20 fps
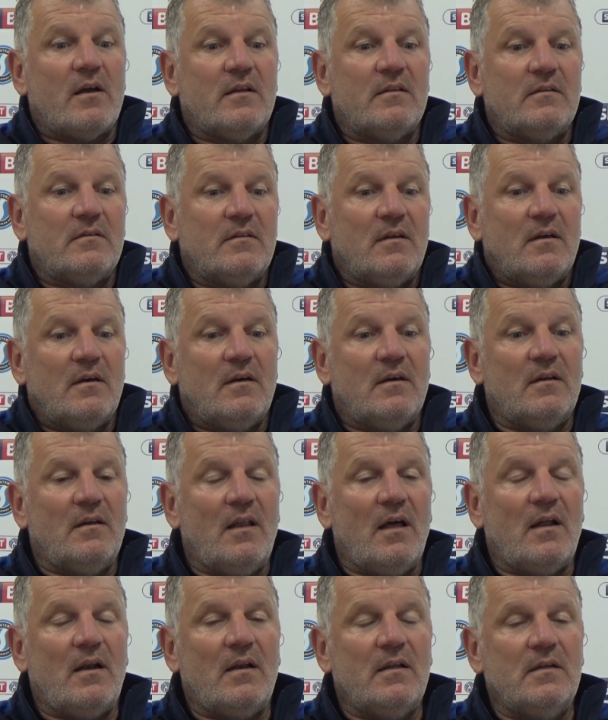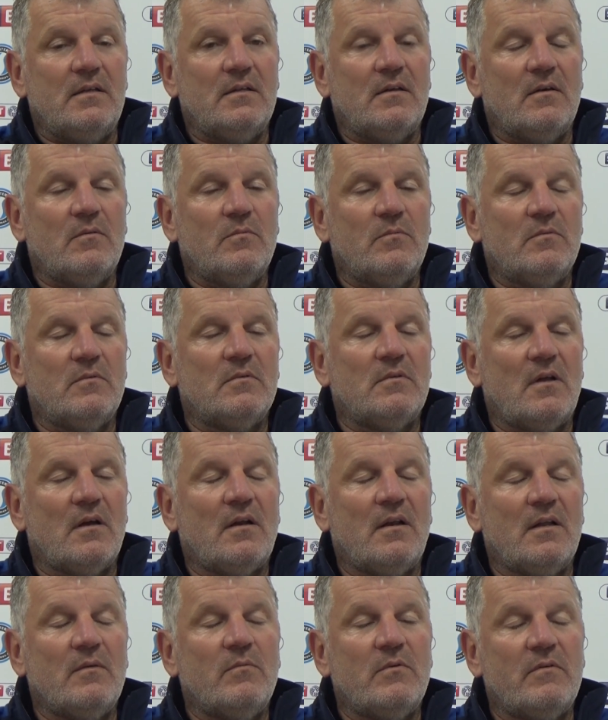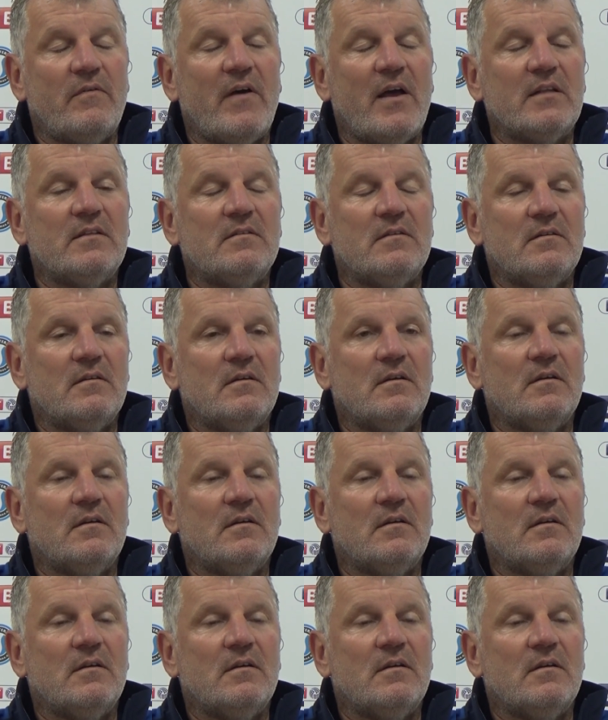And luckily we've had,